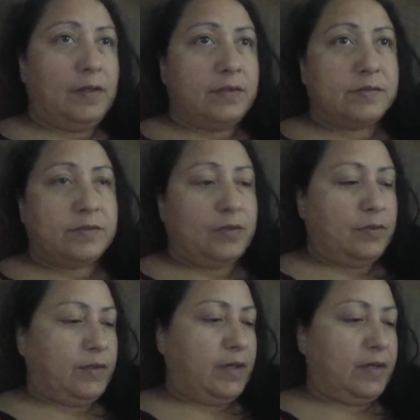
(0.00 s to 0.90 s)
So,
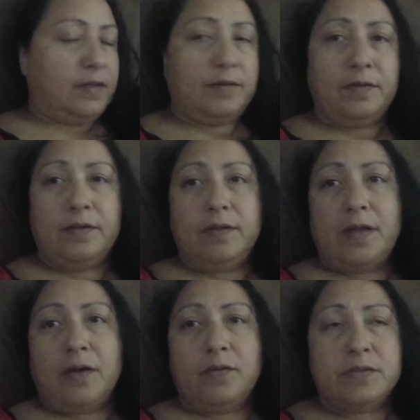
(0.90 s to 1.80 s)
okay,
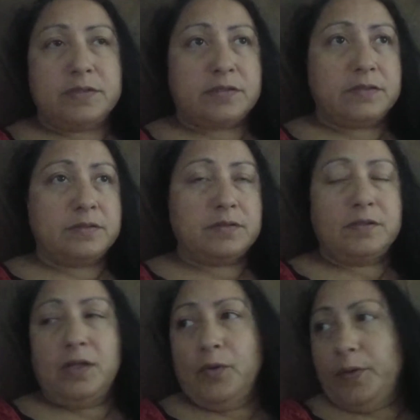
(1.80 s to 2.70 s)
now it's
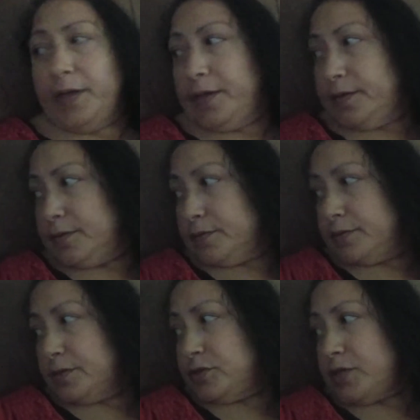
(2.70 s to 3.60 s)
loading
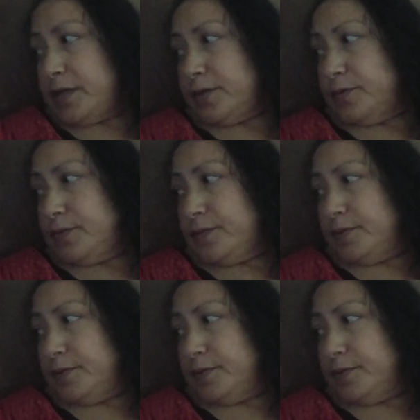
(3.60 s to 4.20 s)
the channel.